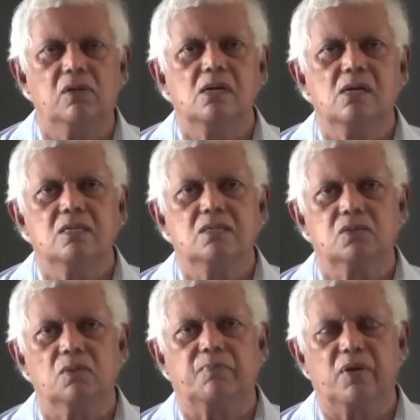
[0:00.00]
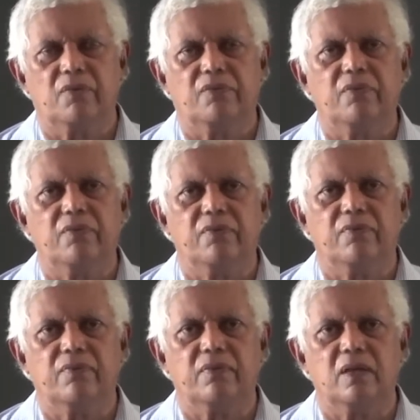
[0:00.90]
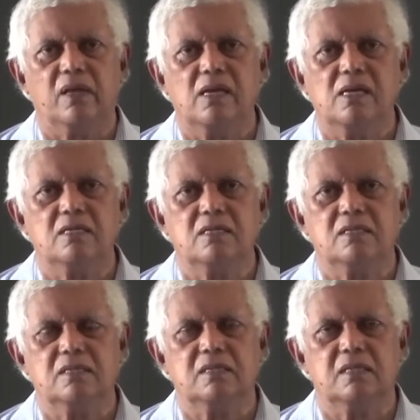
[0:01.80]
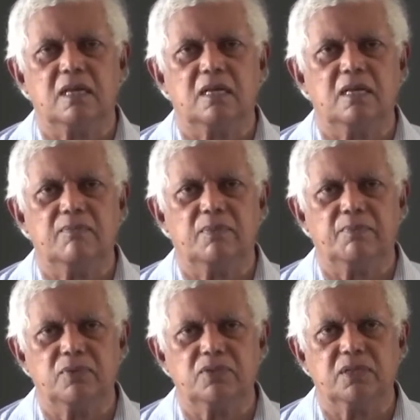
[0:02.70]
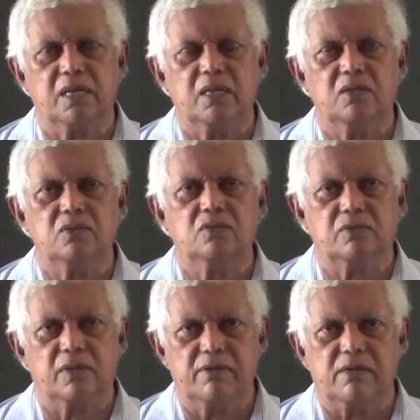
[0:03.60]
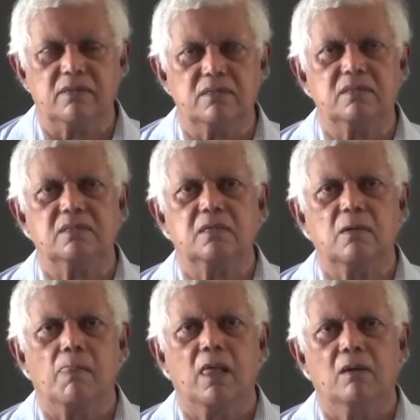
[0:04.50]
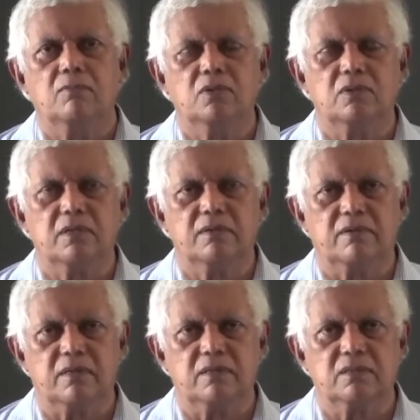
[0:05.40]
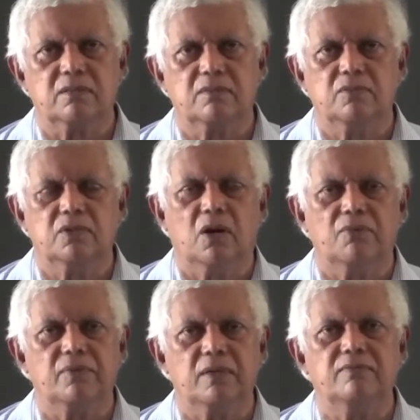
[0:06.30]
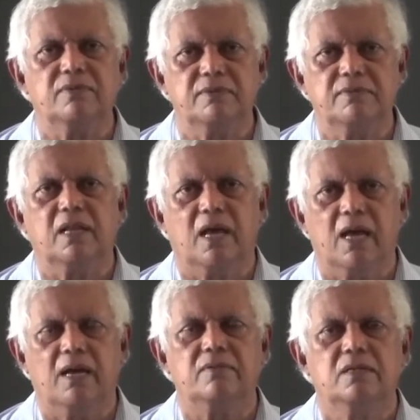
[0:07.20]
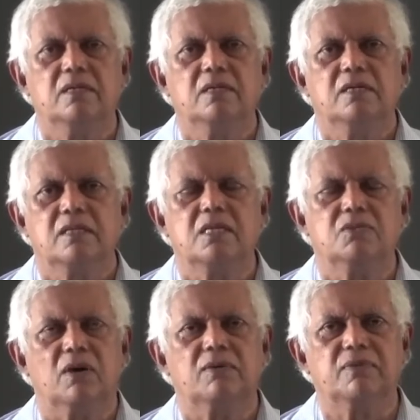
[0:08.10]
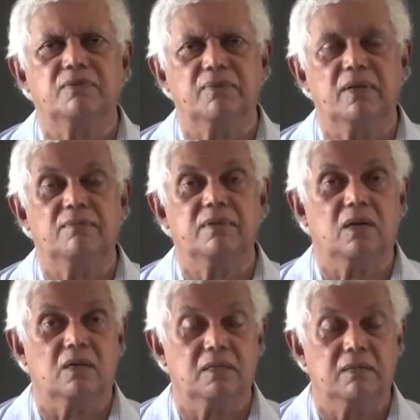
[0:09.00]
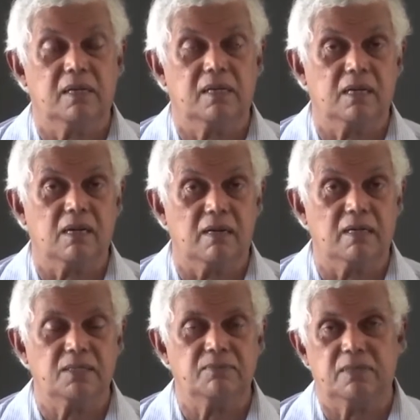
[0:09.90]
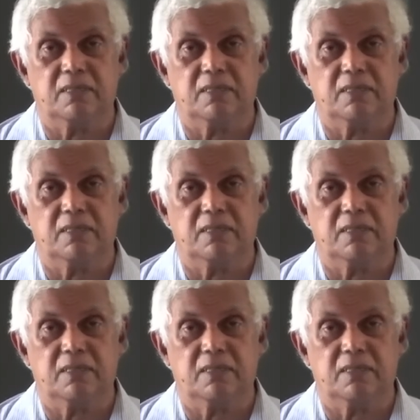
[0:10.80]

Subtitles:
So presence is directly proportionate to reverence. More reverence, more of Him we will have. This is what we felt. We got great encouragement.